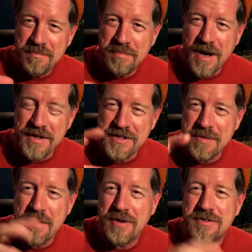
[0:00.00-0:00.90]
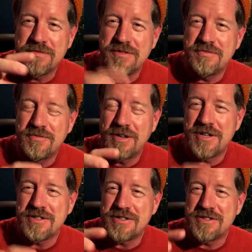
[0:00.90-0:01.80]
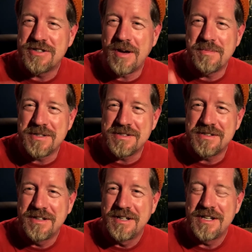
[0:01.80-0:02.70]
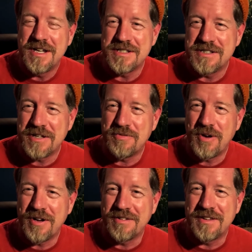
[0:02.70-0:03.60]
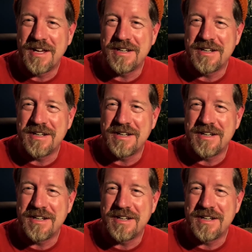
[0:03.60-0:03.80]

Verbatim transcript: by the amount of rajas, tamas, and sattva that